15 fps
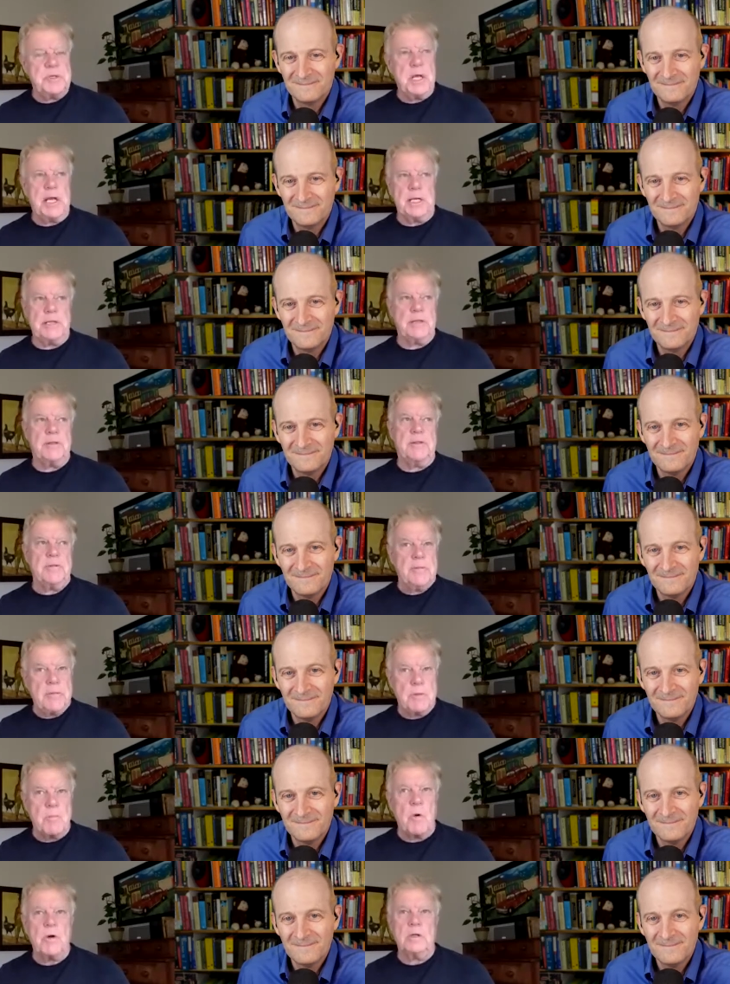Speaker 1: eh,
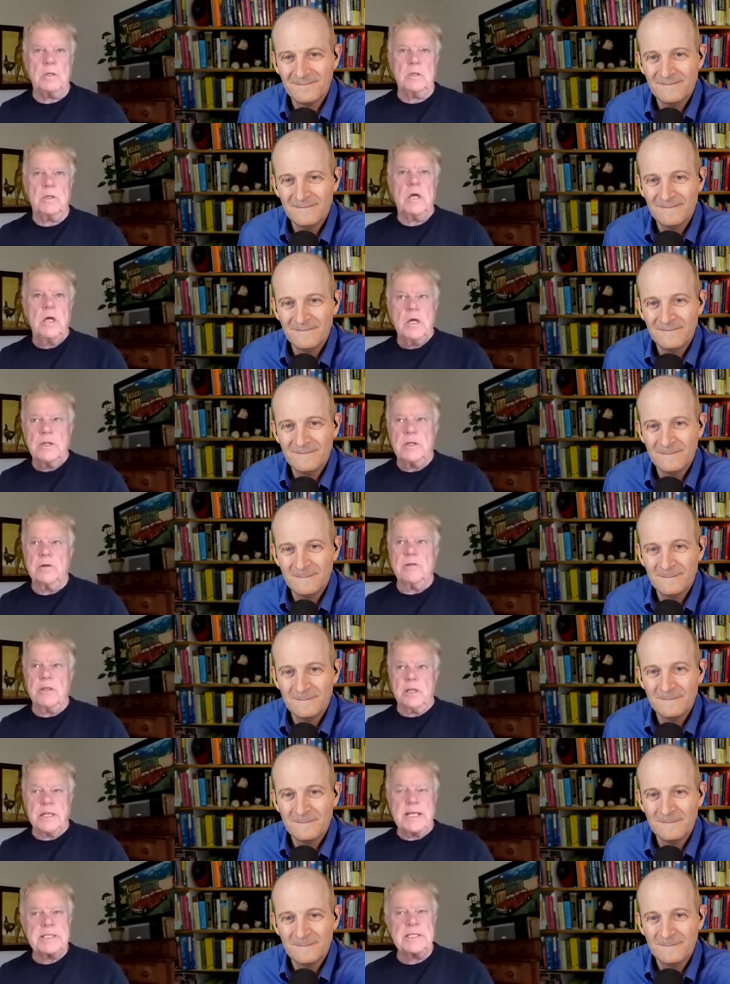the moral. The,
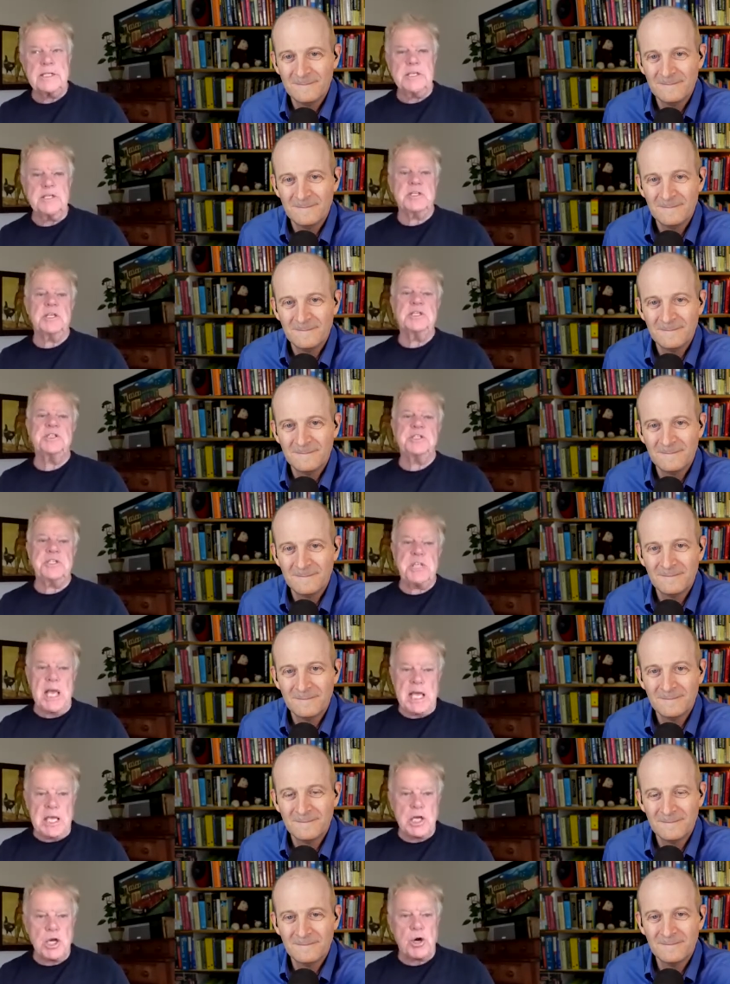the lesson is
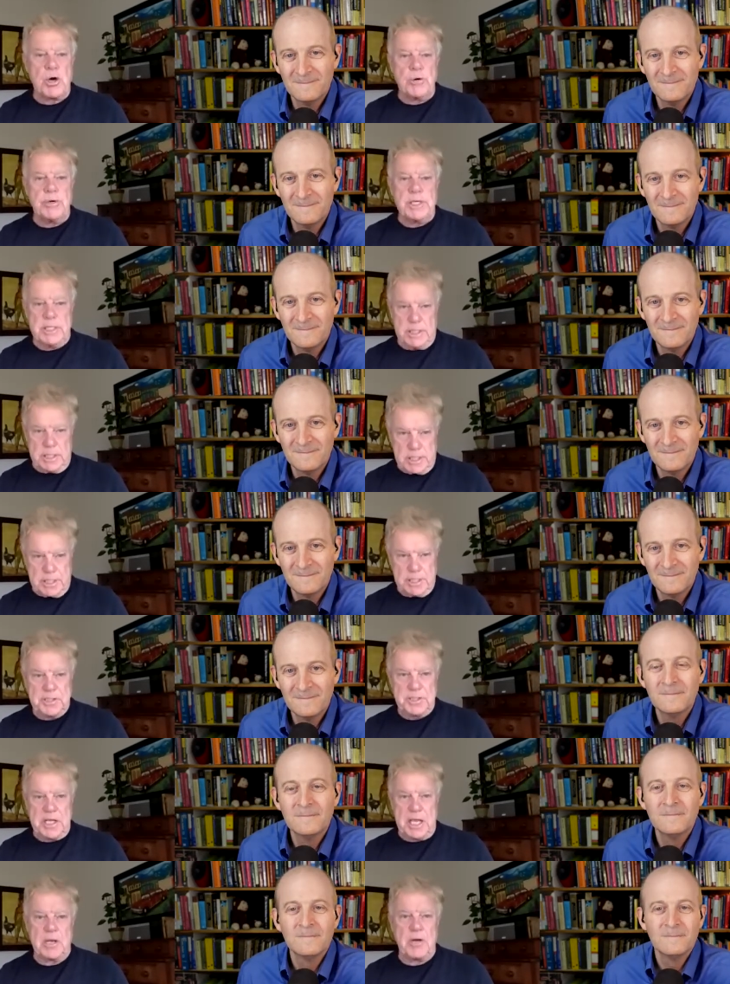stay current.
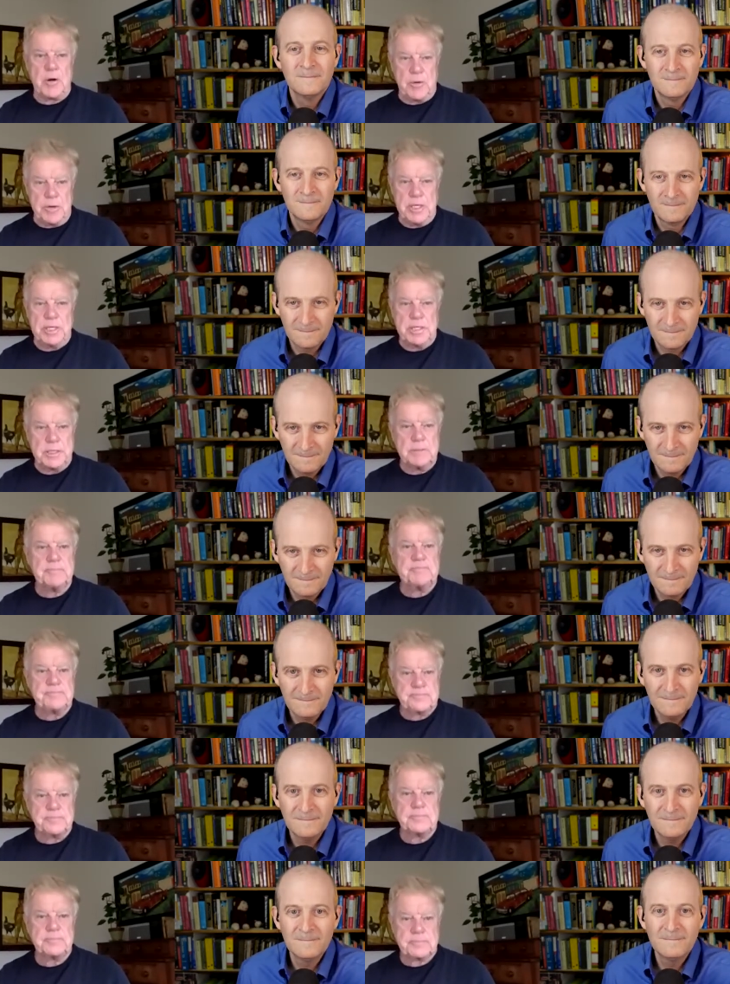Stay current.
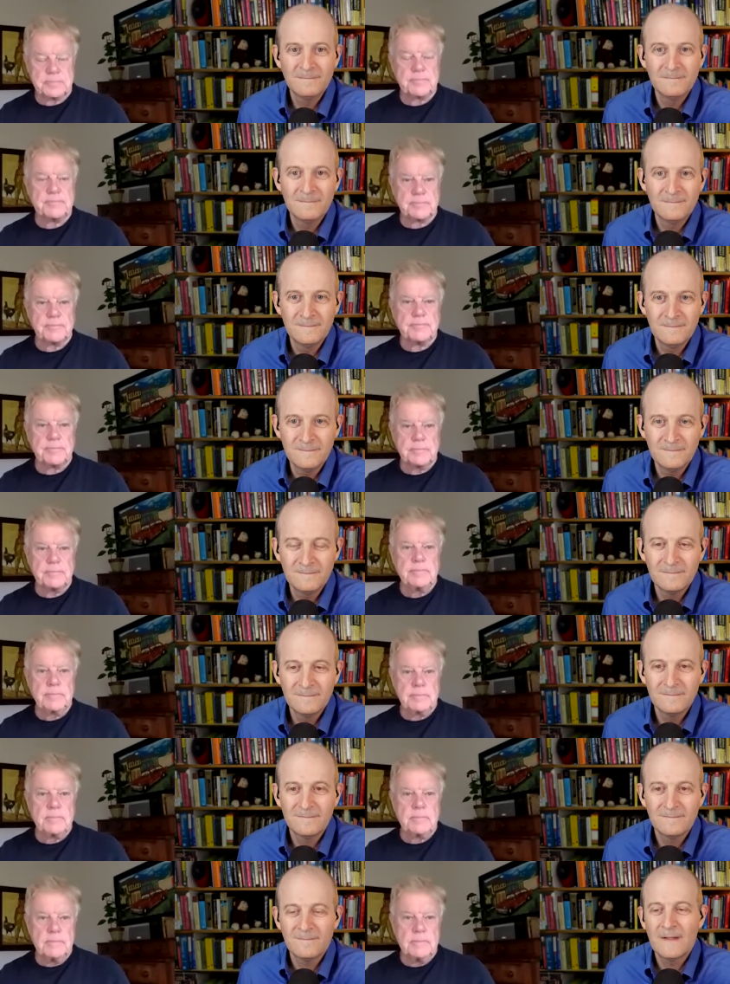Mm,
Speaker 2: mm.
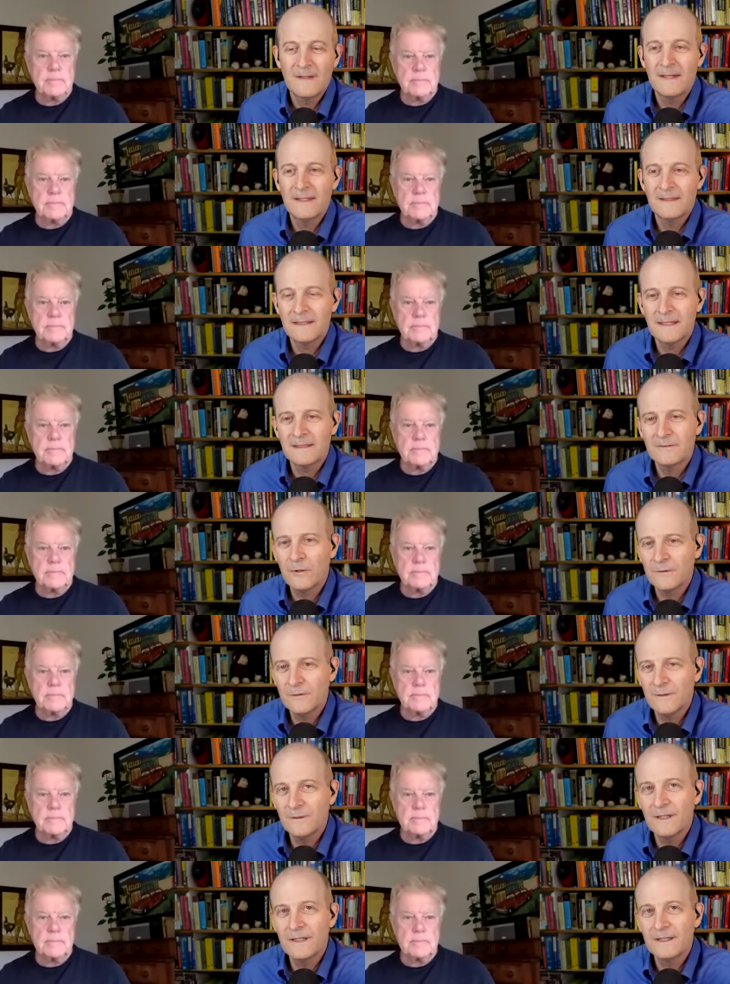And it sounds also
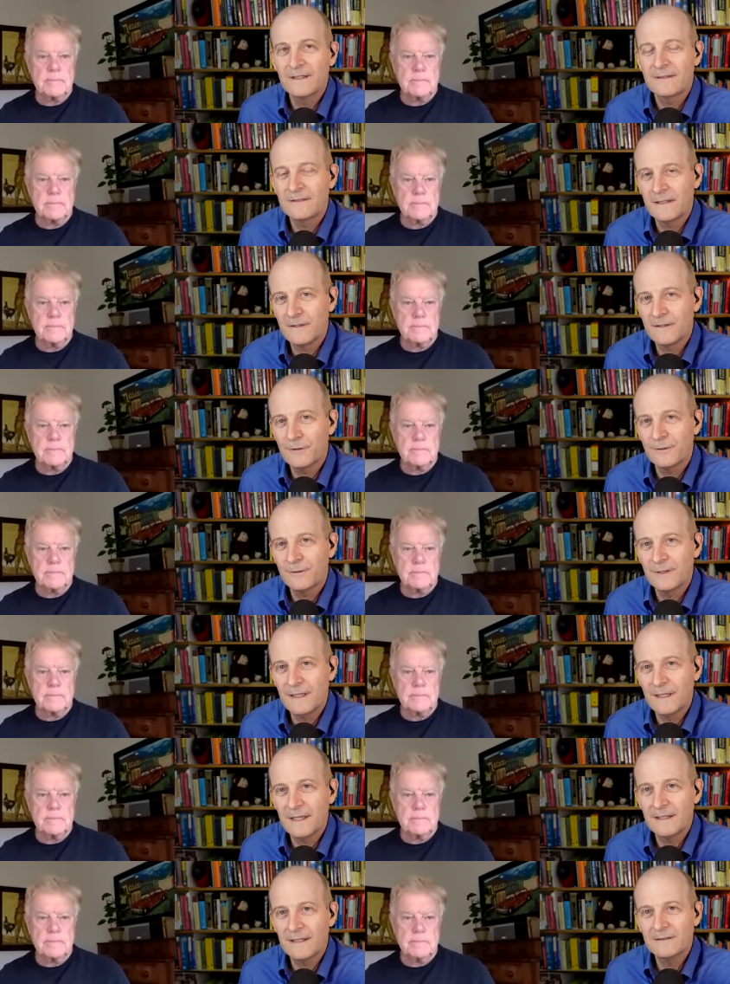like say current
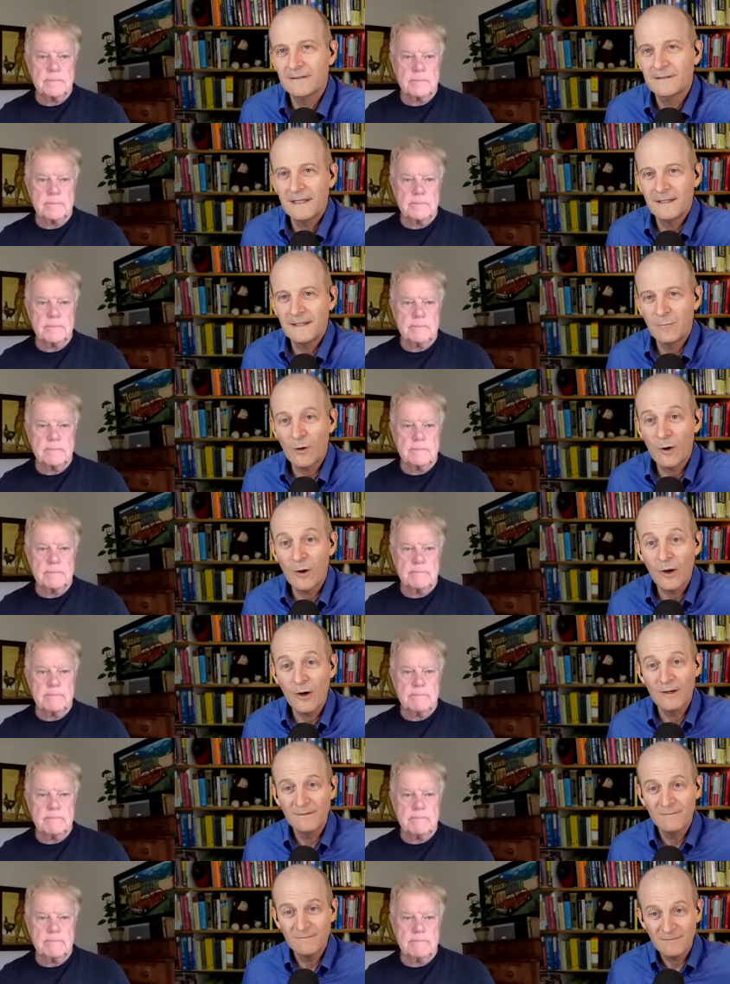and stay broad.
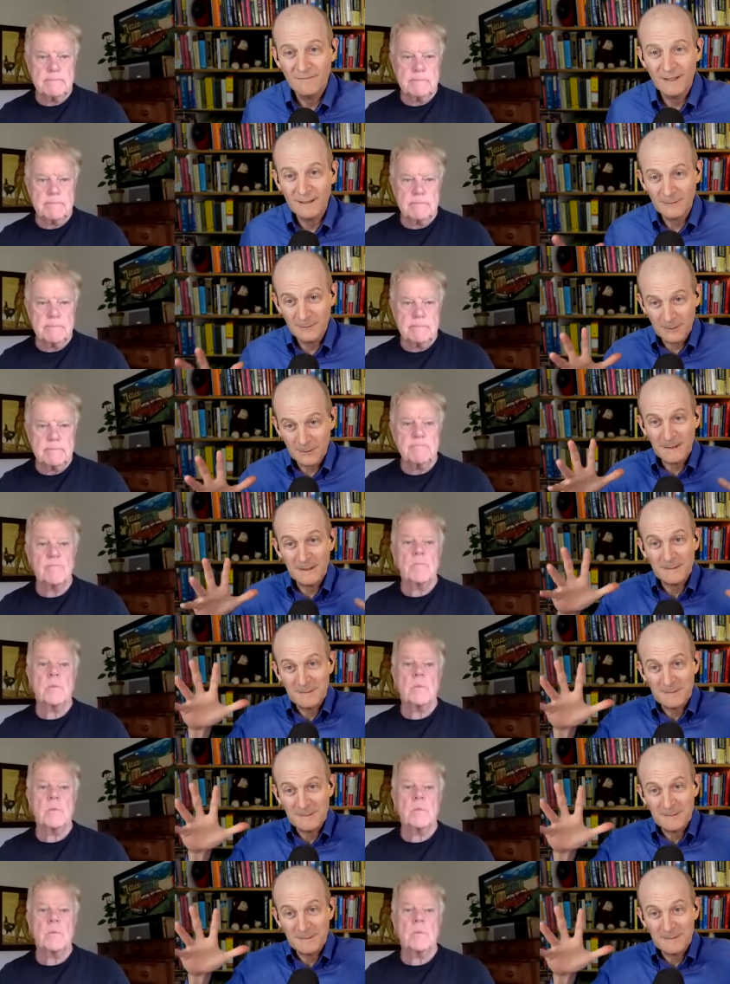Like look at